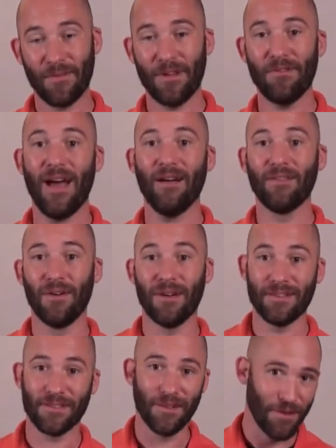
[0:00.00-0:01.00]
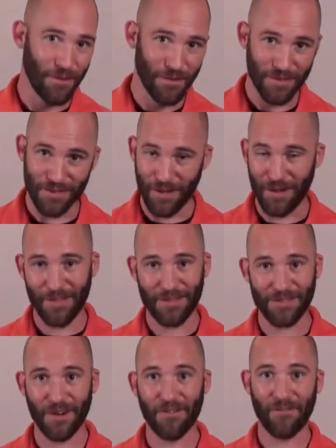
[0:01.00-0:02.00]
when you download it. So you install
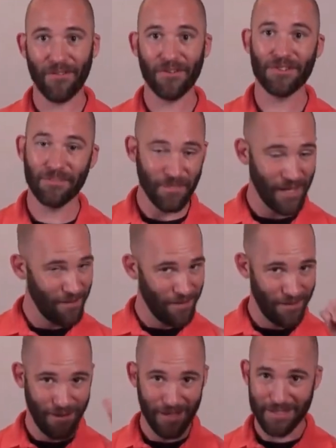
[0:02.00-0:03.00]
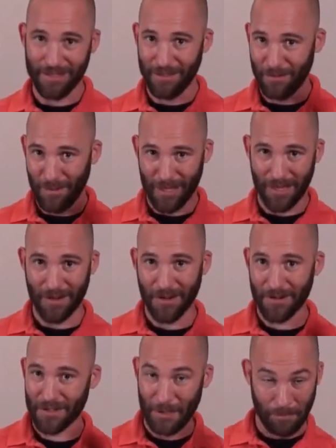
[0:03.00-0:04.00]
the server version and all you get is a little blinking
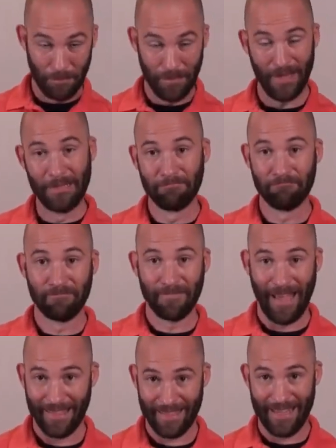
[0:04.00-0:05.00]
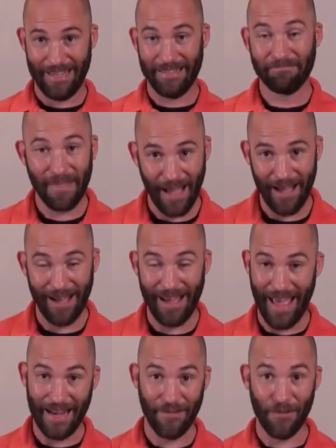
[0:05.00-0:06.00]
cursor at the end.
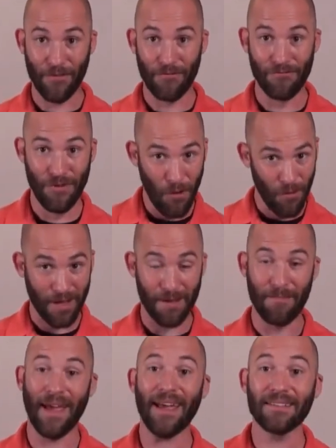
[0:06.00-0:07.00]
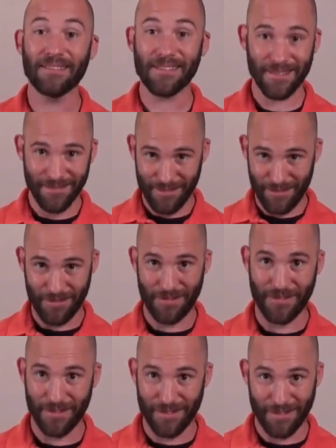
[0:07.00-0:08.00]
And if you know the commands
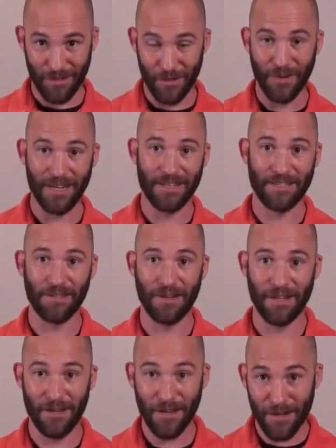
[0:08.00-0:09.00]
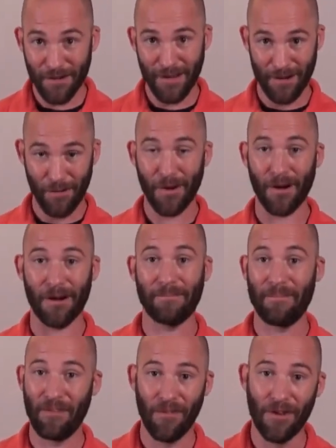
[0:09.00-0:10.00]
to do what it is you need to do, it'll
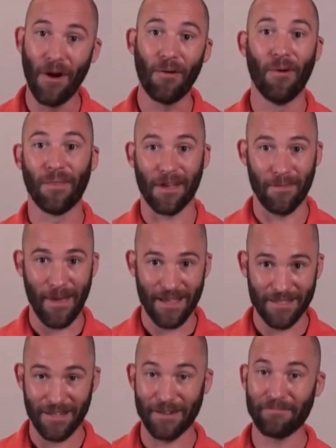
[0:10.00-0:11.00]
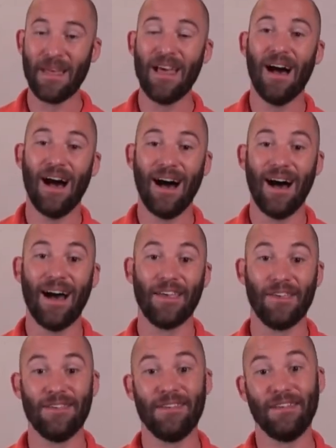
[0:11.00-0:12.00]
work. If you don't know what the commands are,
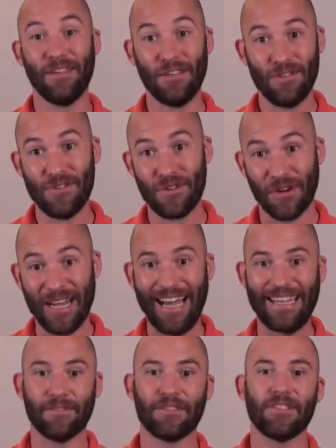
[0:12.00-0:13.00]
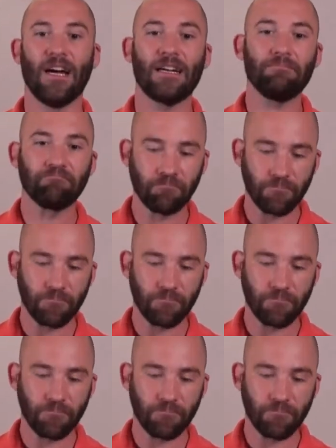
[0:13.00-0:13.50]
you're kind of stuck.